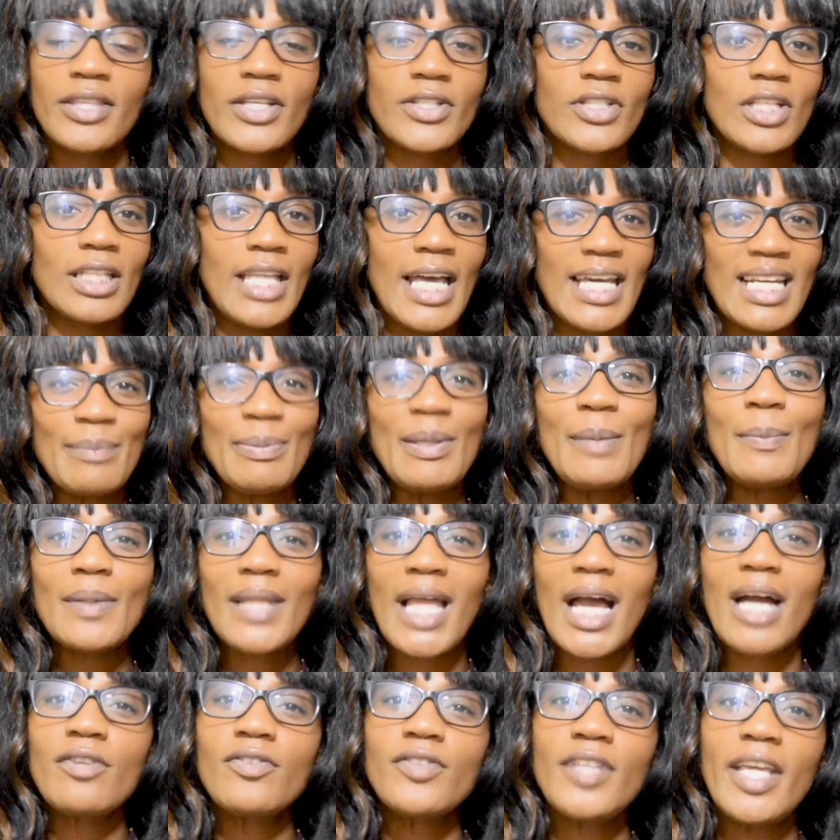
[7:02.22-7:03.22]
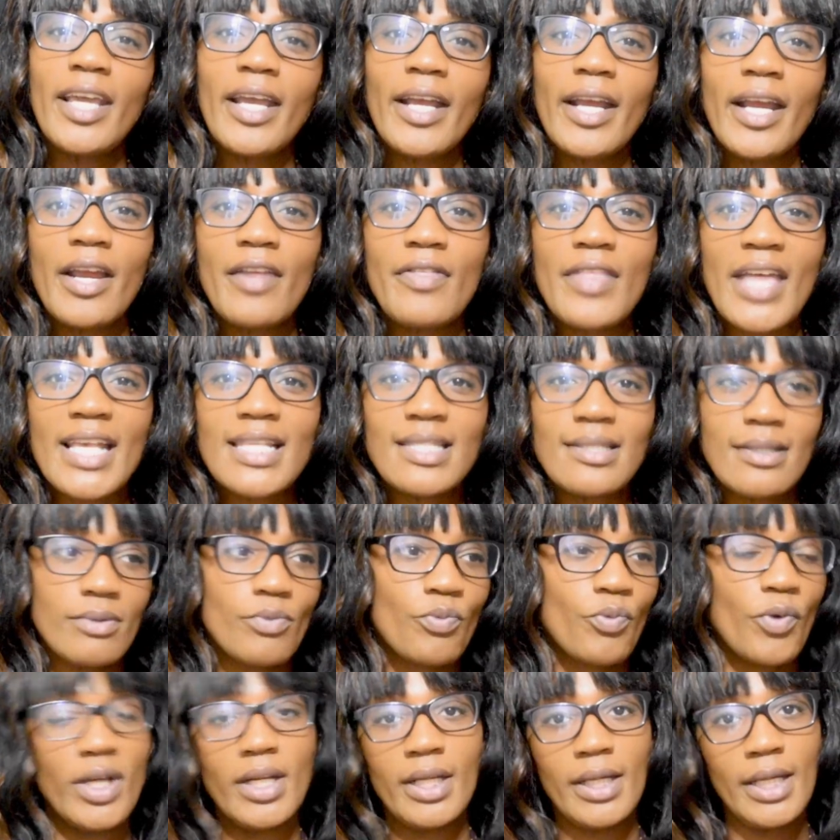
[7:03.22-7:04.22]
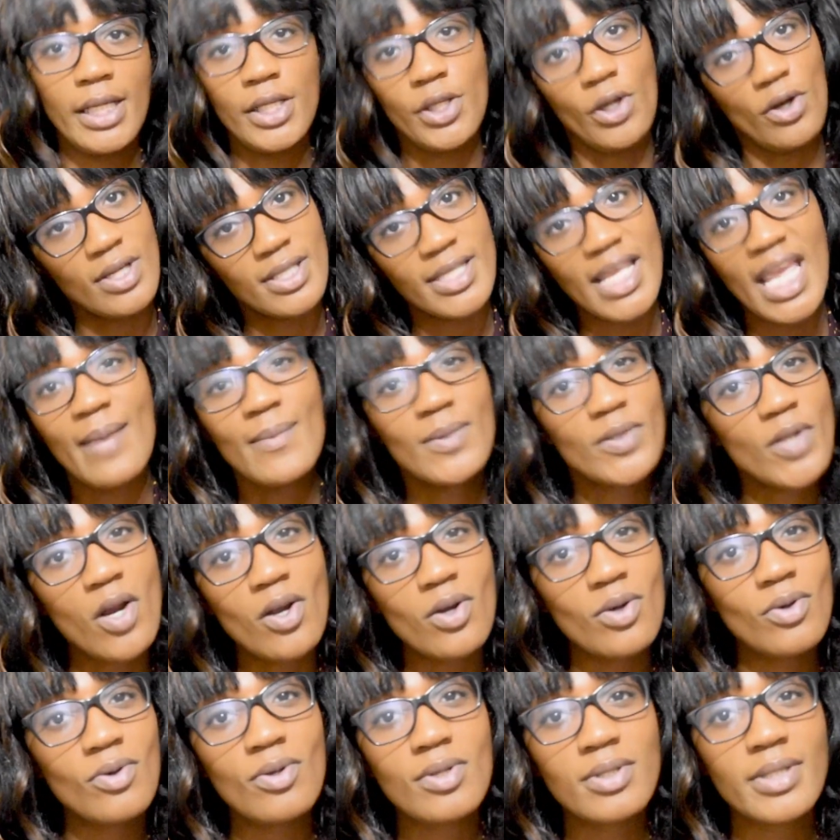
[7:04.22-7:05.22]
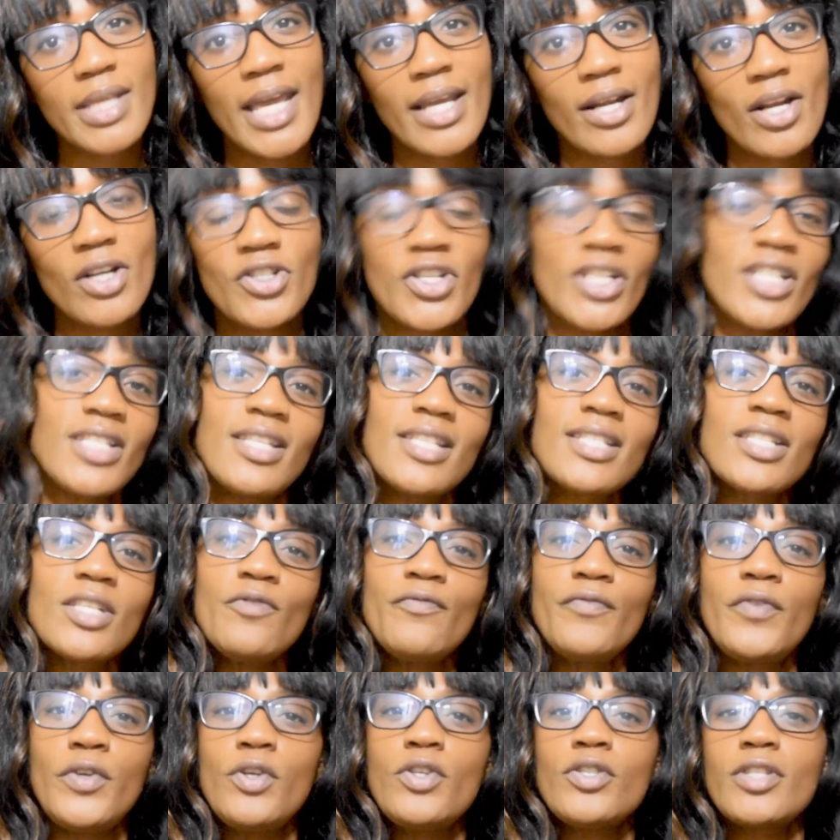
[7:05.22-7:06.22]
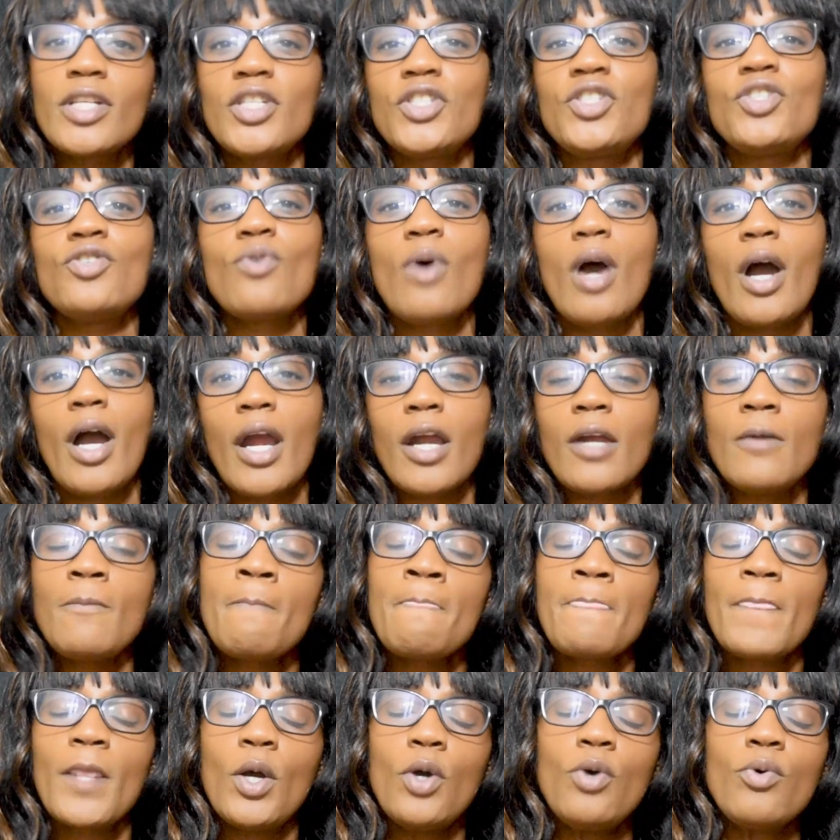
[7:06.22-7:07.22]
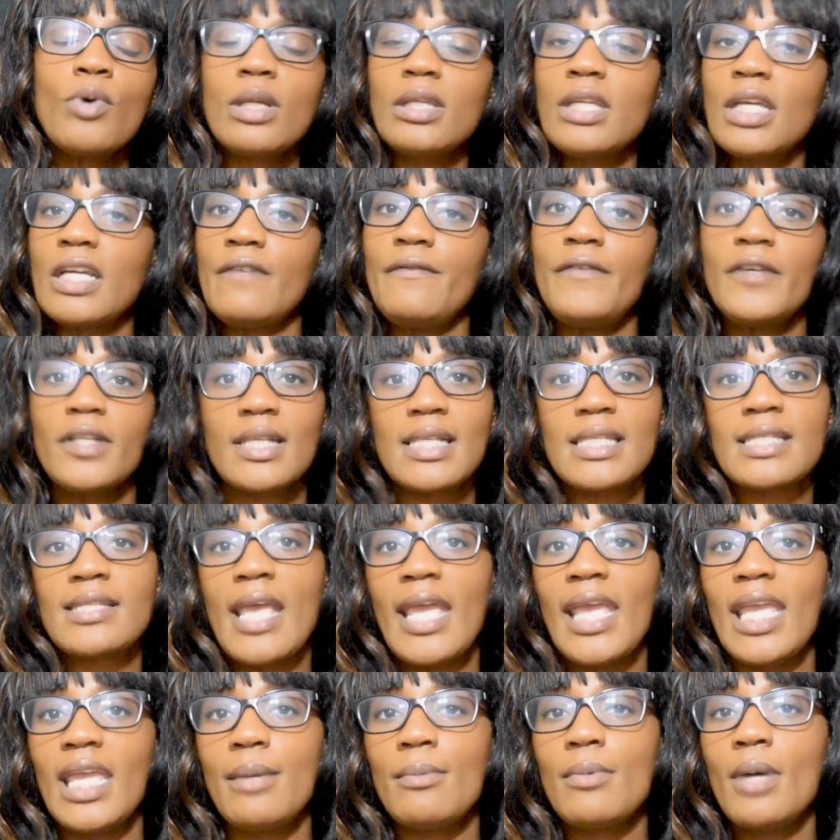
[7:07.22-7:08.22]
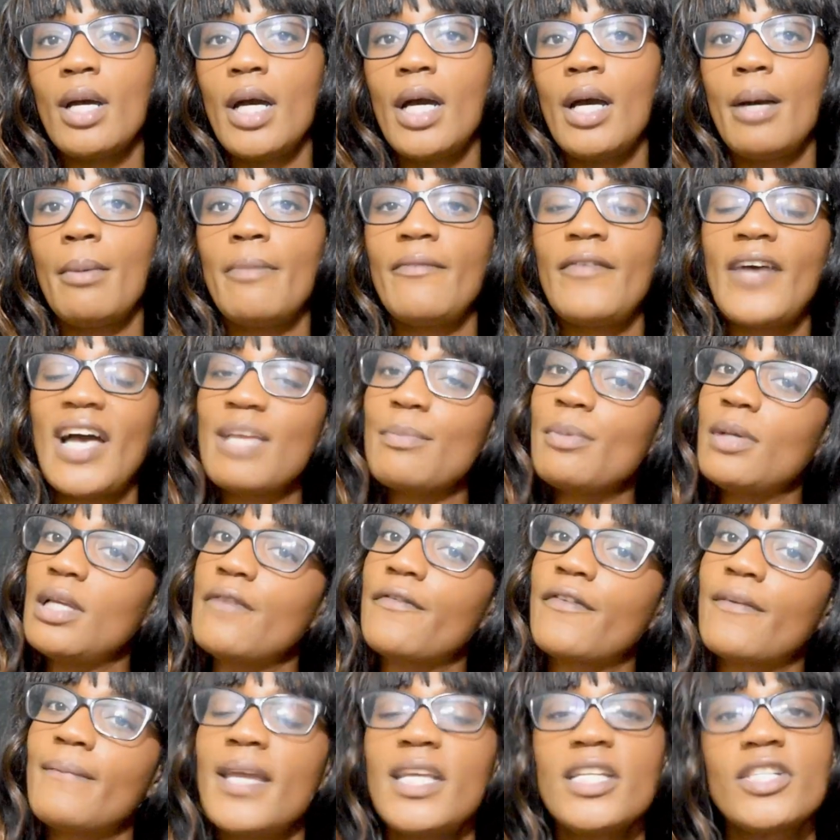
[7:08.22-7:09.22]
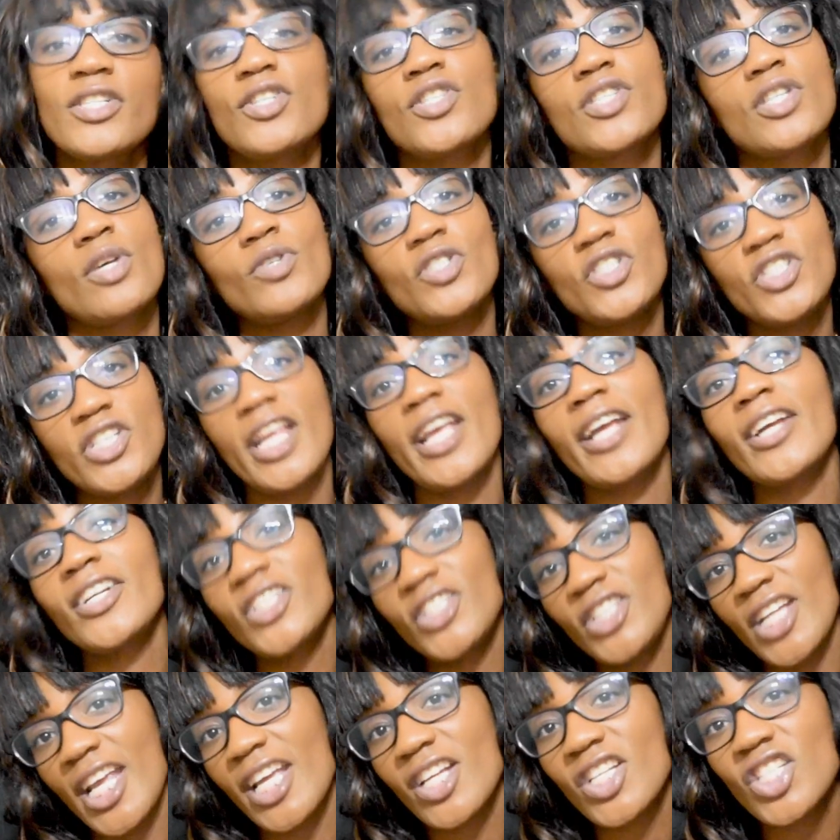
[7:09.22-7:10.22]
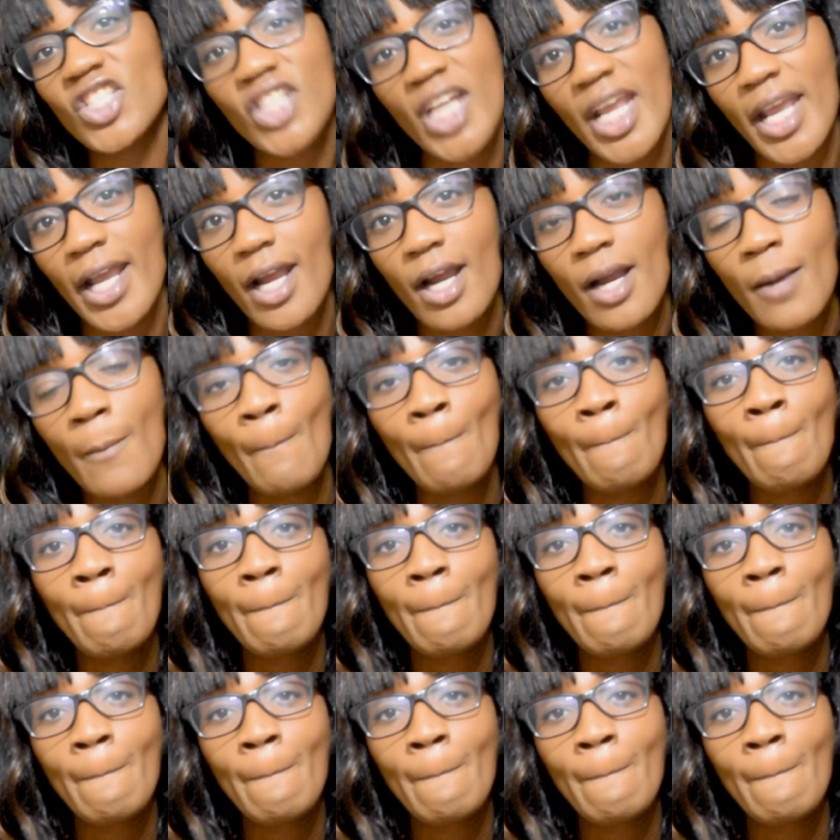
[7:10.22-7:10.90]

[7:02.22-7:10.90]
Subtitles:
There's a lot of people out there that's running in your same circles that are just as confused as you are, who are looking for the same valuable information. So share, share, share.